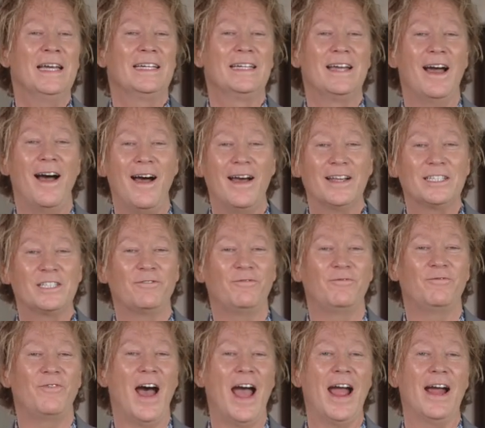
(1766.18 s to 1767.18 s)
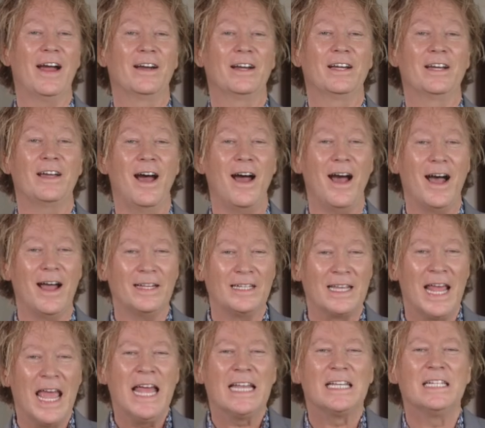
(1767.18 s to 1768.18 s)
God's fire.
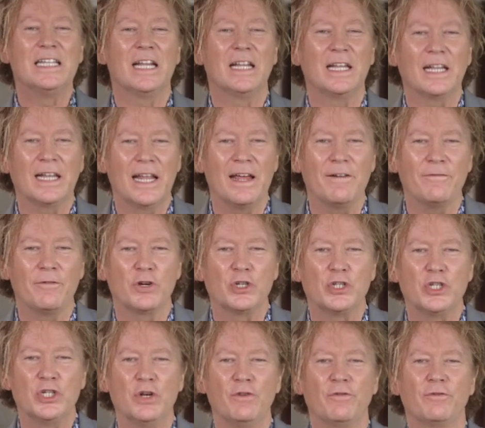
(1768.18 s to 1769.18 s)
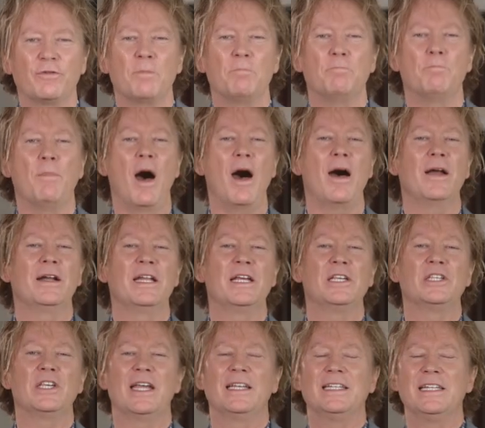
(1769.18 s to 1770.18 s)
God delivers you from
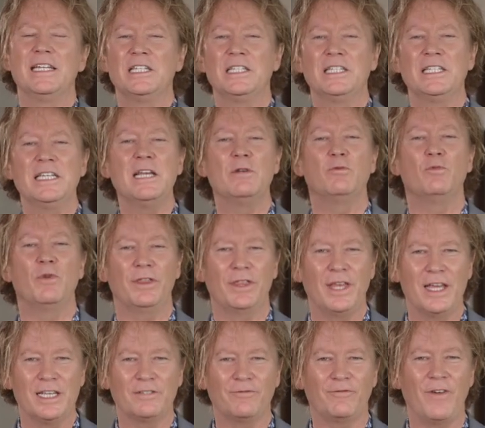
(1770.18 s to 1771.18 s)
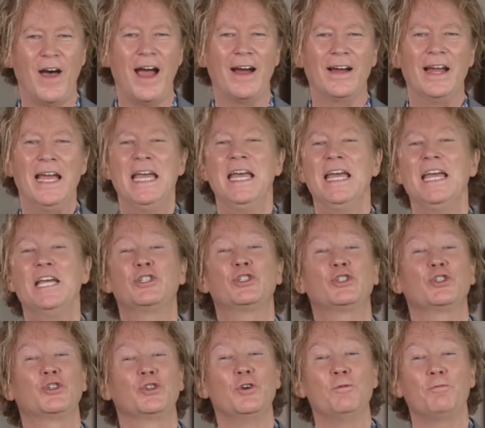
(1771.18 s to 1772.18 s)
bondage and deceit with his fire. His
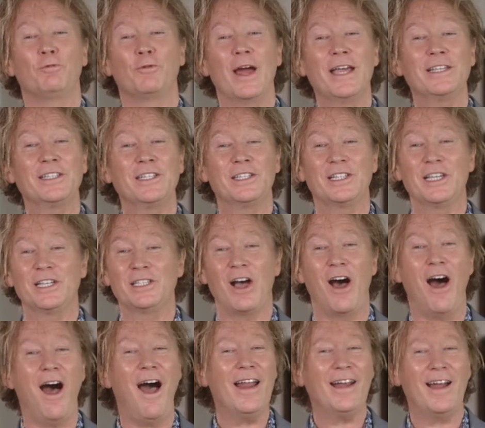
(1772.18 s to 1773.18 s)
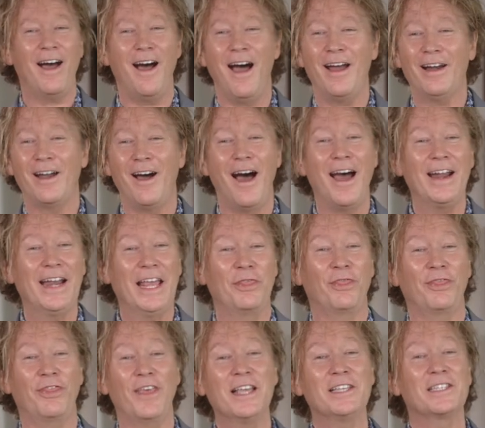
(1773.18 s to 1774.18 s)
true presence is hot, hot, hot. And
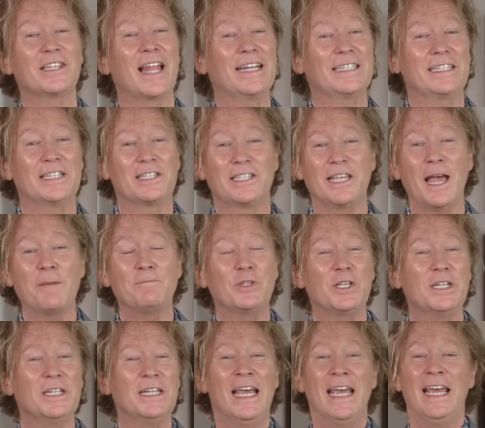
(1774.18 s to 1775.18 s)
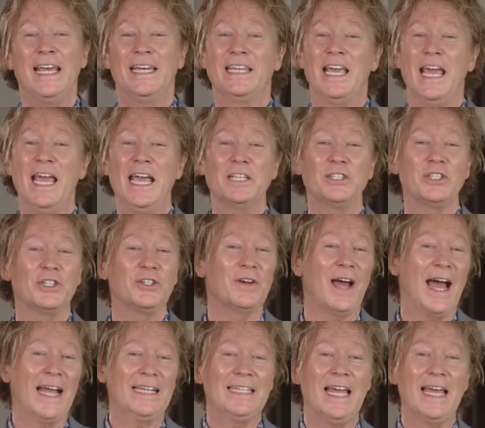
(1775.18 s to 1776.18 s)
things like deception, cancer,
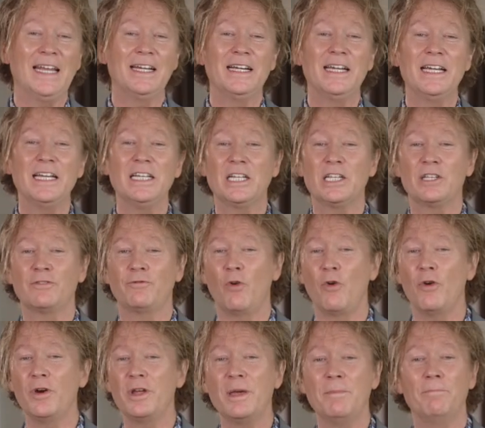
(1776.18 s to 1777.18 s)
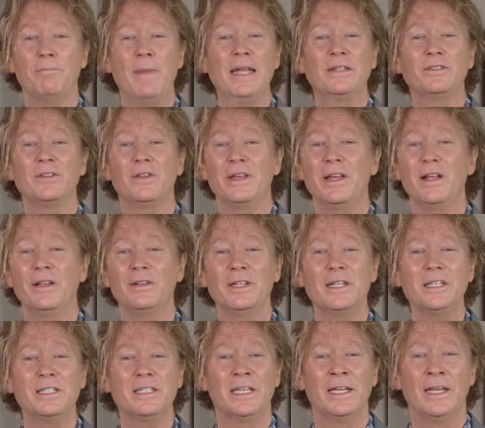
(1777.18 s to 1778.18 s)
identity dysphoria, mental
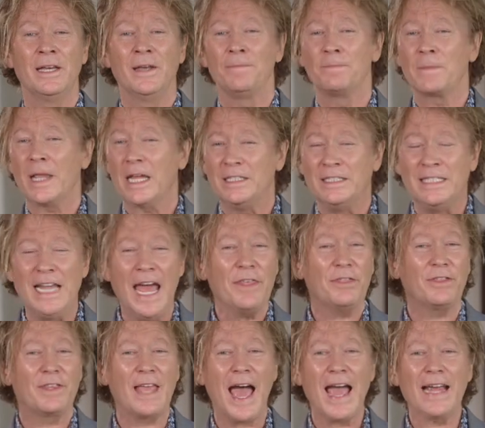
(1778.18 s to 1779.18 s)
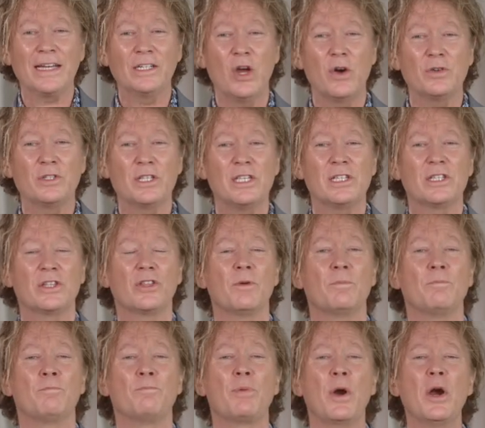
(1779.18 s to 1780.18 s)
illness, death diagnosis, they're
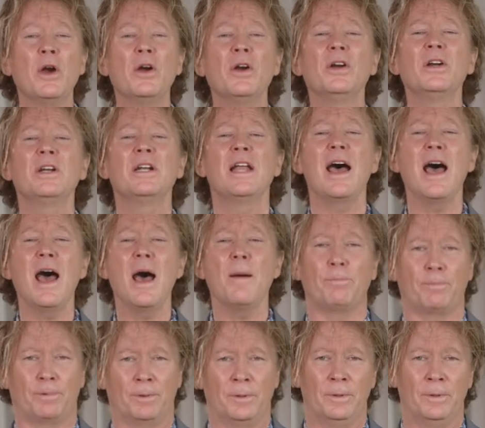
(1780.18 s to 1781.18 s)
burned up